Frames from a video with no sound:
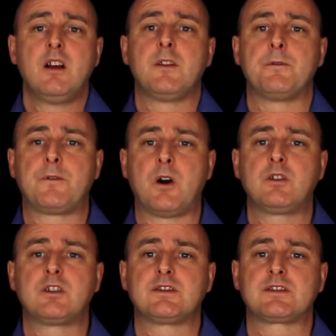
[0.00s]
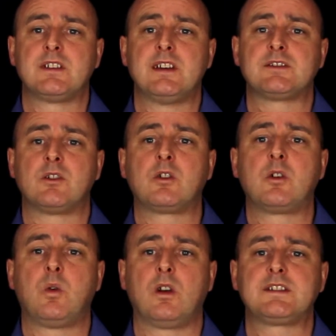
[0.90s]
The focus is on
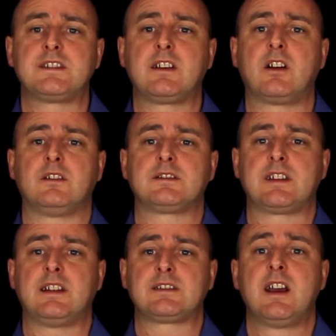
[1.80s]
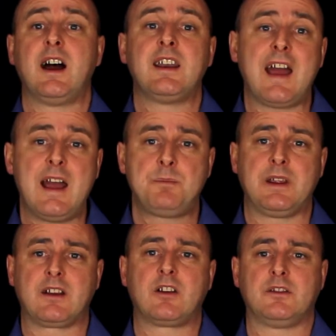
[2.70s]
quality content and
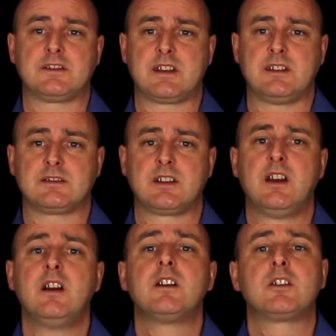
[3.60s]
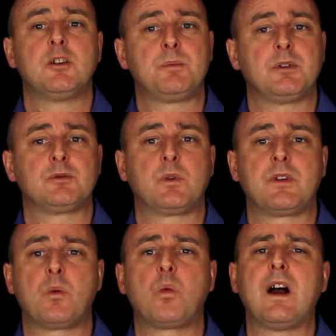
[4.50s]
epic content, coupled with
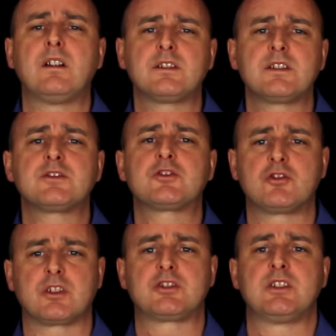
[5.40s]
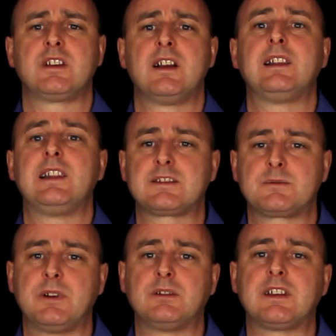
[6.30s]
a well-structured
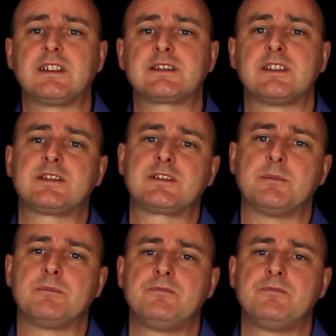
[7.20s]
list building system.